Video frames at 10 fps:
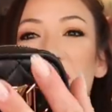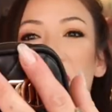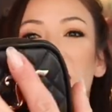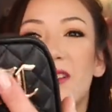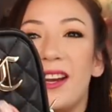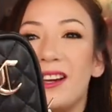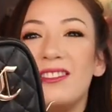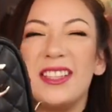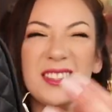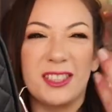
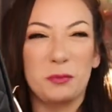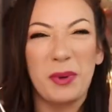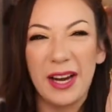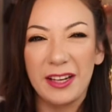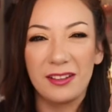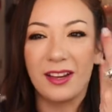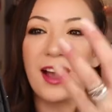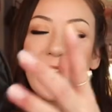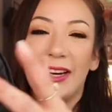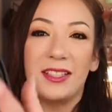Chanel inspired
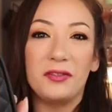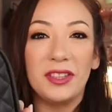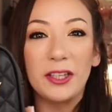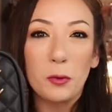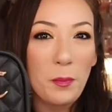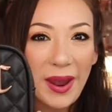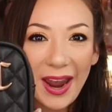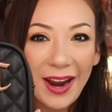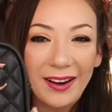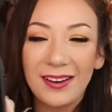kind of little
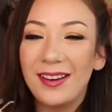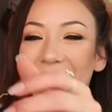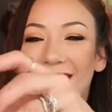bag.